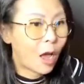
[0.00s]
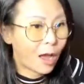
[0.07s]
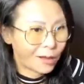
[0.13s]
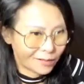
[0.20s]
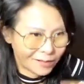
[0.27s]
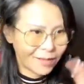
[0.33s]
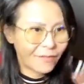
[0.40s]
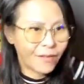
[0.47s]

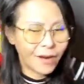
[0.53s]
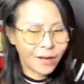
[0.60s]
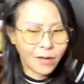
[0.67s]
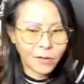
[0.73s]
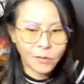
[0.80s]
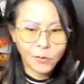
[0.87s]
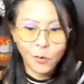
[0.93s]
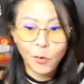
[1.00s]
Somewhere
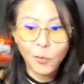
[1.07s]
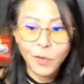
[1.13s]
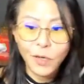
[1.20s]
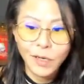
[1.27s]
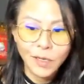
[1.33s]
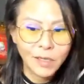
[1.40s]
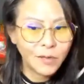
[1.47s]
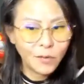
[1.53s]

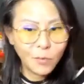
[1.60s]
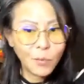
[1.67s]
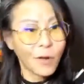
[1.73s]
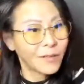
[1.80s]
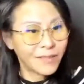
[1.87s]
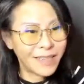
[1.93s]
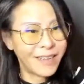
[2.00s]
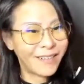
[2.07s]
October, you
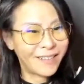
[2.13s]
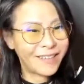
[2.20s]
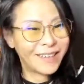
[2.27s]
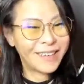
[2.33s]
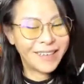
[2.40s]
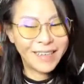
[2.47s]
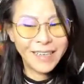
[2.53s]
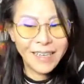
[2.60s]
boss Liao.
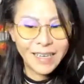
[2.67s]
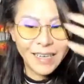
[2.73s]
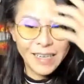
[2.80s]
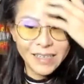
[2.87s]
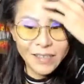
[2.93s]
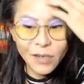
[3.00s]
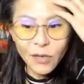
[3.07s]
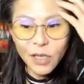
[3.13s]

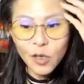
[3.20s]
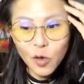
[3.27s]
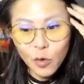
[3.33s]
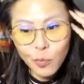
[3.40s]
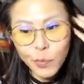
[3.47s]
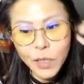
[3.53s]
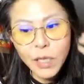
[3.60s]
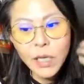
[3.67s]
So it
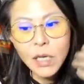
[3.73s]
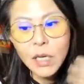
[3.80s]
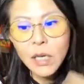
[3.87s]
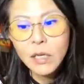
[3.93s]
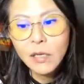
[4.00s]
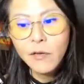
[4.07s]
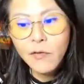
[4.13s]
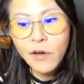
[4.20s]
could be
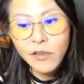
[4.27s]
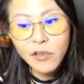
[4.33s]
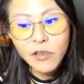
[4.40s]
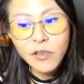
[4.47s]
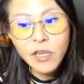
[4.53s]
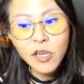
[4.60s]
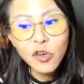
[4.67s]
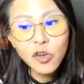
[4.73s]
the
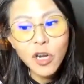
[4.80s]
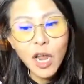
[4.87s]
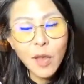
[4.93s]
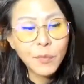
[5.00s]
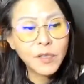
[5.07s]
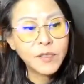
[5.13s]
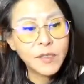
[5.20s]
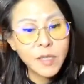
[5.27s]
resignation
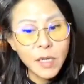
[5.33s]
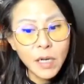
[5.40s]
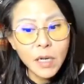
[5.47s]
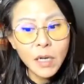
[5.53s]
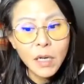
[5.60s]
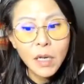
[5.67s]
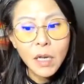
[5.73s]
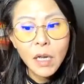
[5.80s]
happens
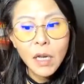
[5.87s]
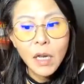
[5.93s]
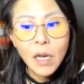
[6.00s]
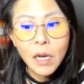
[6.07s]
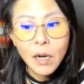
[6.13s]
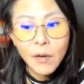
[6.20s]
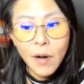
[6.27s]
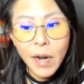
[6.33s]
here,
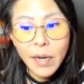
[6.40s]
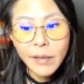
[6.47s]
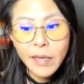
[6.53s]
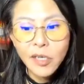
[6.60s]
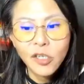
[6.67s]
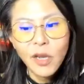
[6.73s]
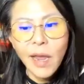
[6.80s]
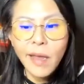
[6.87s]
right? Then
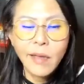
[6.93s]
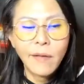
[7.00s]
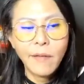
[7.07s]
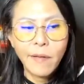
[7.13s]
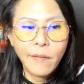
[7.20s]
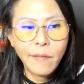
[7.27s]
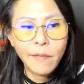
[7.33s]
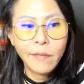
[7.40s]
she hang
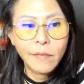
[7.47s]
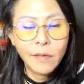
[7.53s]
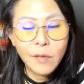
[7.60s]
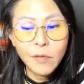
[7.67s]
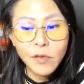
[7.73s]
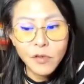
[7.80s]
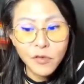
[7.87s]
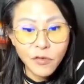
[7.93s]
around.
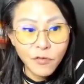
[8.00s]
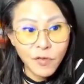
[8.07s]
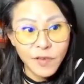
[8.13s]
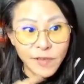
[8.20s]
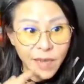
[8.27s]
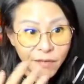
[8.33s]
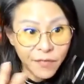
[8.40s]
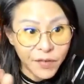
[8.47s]
Maybe she
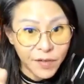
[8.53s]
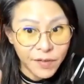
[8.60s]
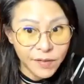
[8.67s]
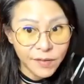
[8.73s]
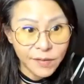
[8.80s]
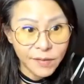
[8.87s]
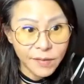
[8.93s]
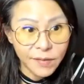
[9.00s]
resign
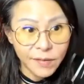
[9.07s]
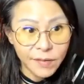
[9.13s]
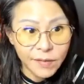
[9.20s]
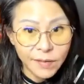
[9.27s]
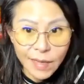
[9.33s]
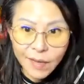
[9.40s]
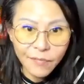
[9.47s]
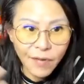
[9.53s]
first,
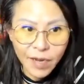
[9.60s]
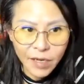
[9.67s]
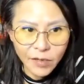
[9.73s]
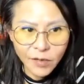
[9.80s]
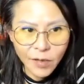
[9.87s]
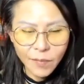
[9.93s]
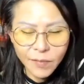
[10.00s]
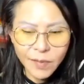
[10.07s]
then find a
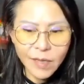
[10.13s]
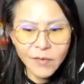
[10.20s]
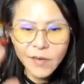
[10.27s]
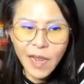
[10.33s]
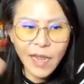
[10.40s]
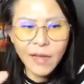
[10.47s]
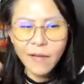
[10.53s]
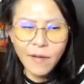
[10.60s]
job. Then she
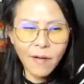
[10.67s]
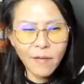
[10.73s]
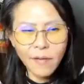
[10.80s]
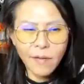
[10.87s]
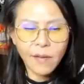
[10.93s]
hang around.